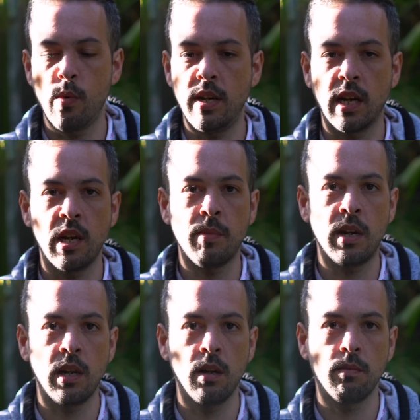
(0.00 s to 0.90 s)
winning any
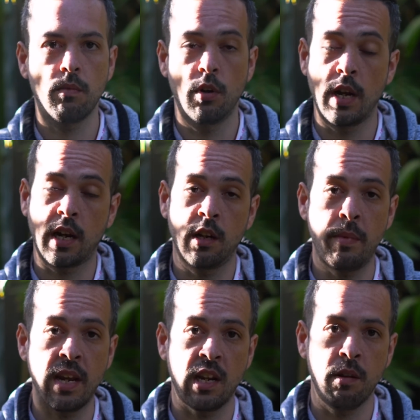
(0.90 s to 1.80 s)
money, you're not going to
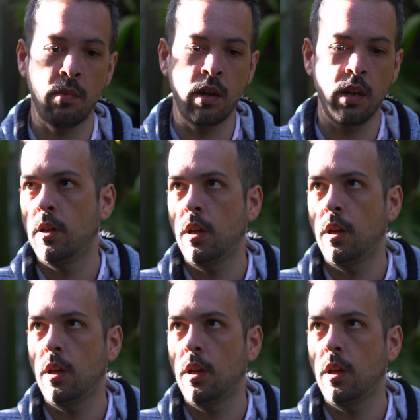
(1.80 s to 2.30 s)
make any money.